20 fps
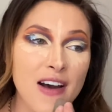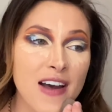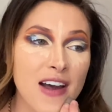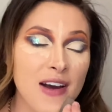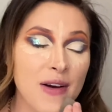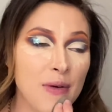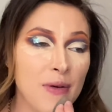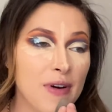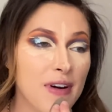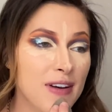
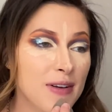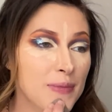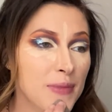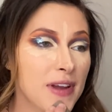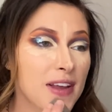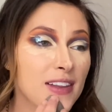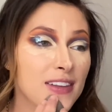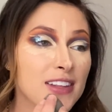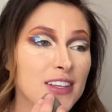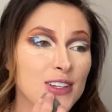One of
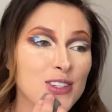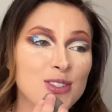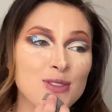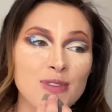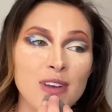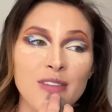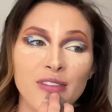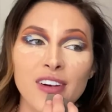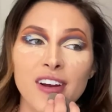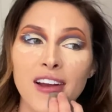my least
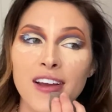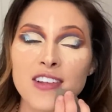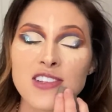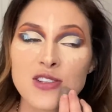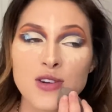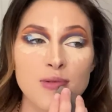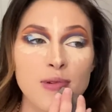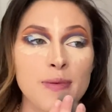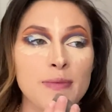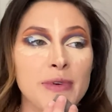favorite high
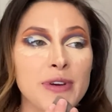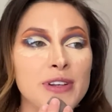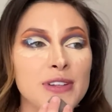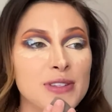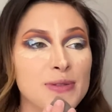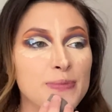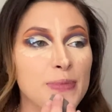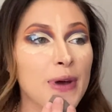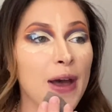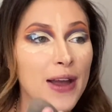school memories,
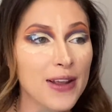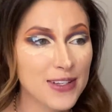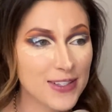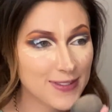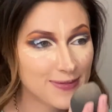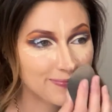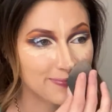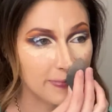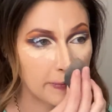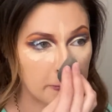but
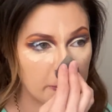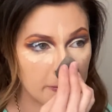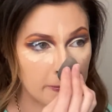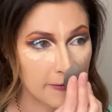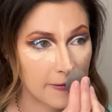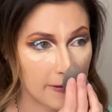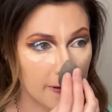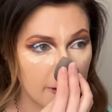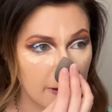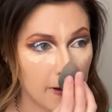
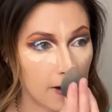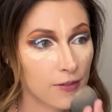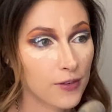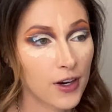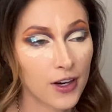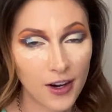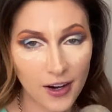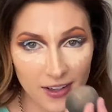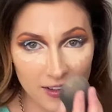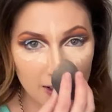
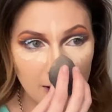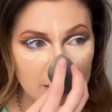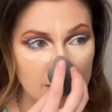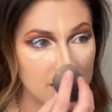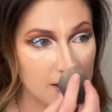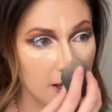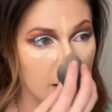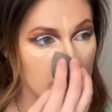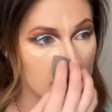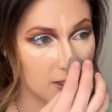regardless,
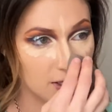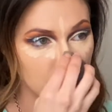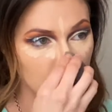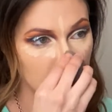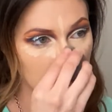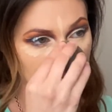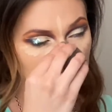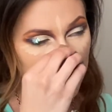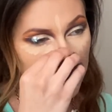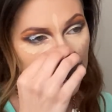I just
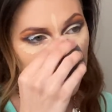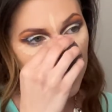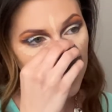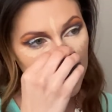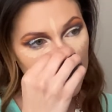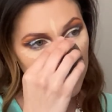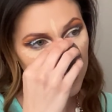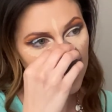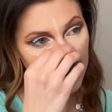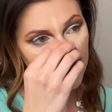wanted to like
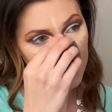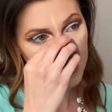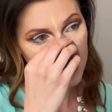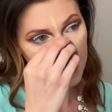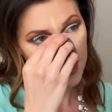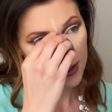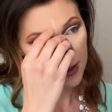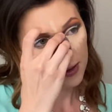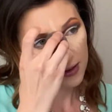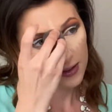
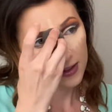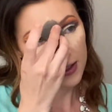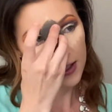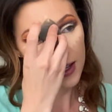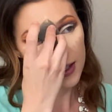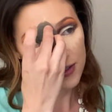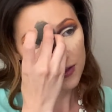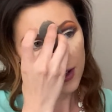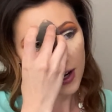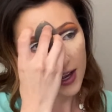
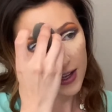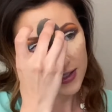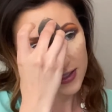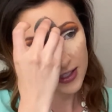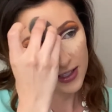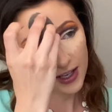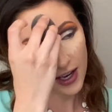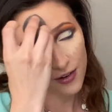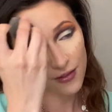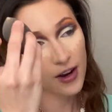get dressed
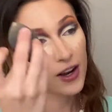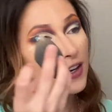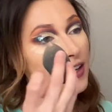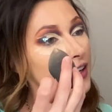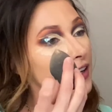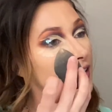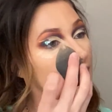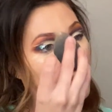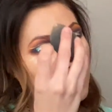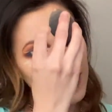and get
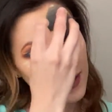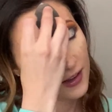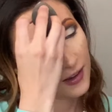ready,